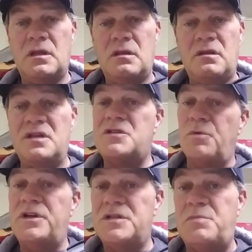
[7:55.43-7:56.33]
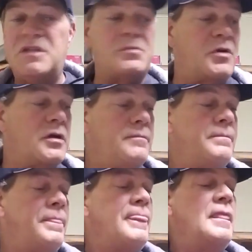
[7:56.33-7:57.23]
This one is Pittsburgh.
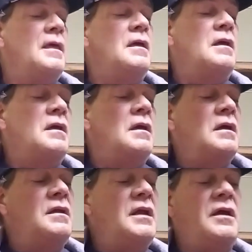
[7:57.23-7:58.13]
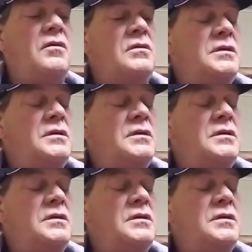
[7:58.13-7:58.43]
Now,